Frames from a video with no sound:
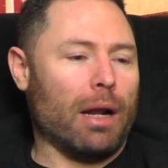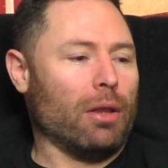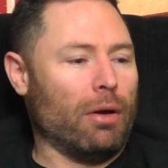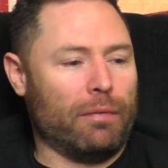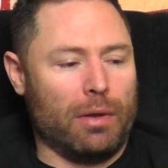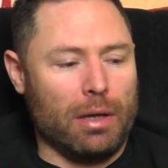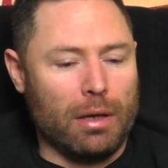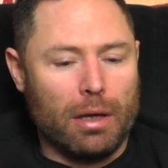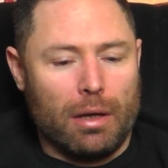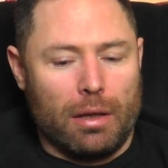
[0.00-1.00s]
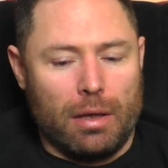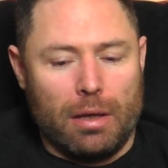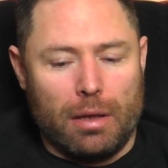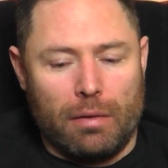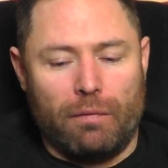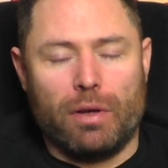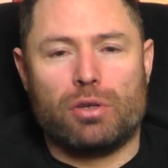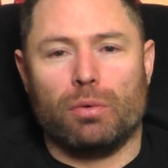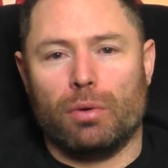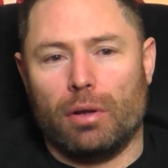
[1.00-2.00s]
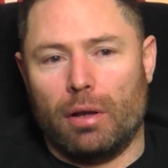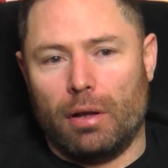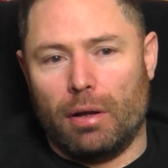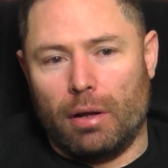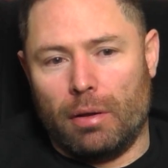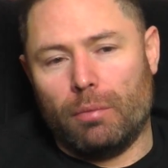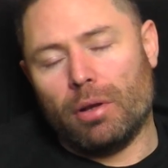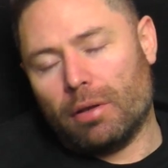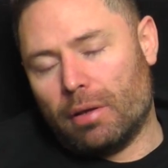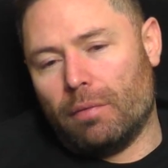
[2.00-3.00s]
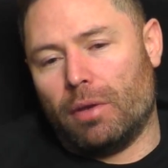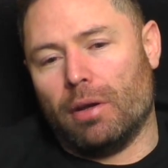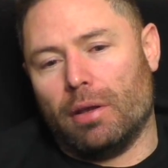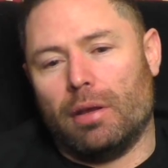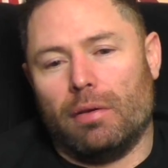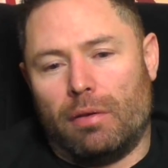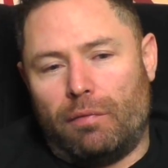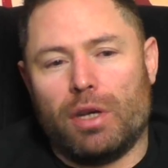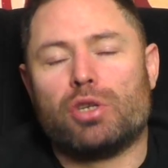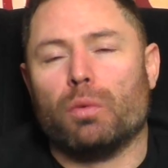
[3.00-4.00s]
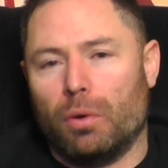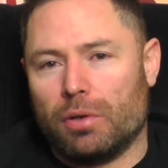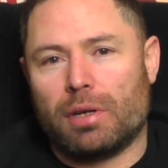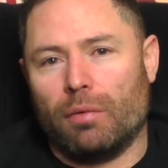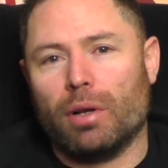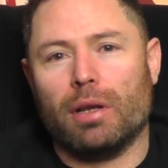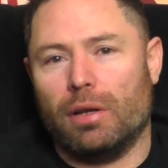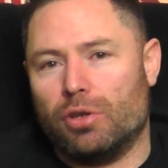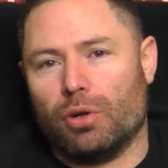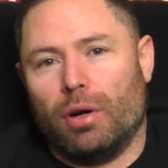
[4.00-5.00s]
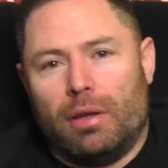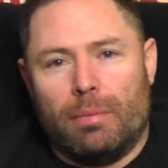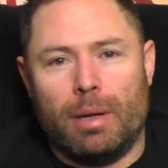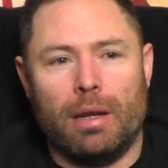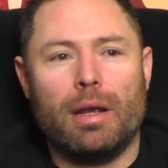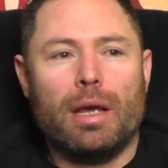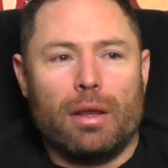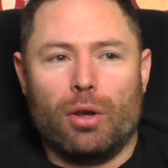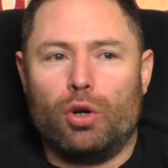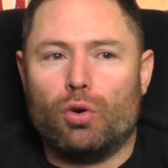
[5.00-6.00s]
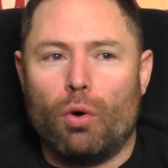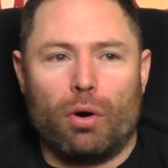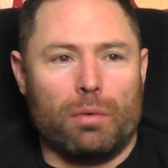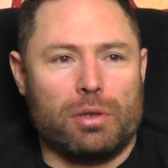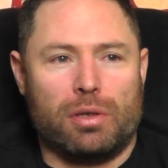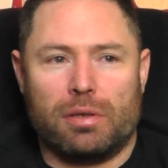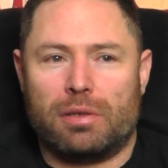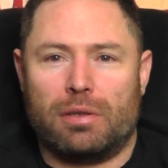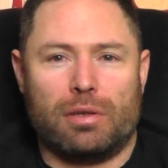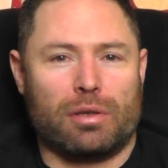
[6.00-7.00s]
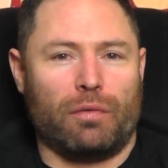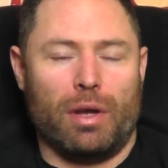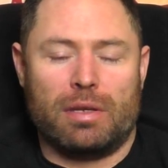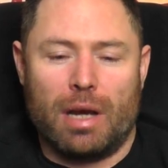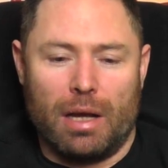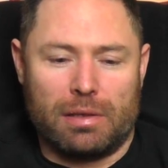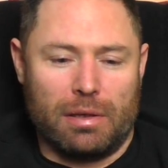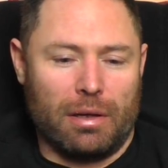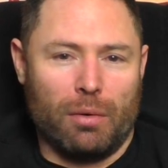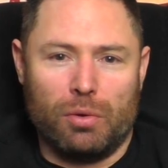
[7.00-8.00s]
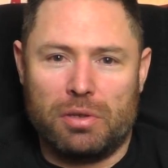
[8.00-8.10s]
I love the visual, the visuals. I really enjoyed them, and the gore was just fantastic.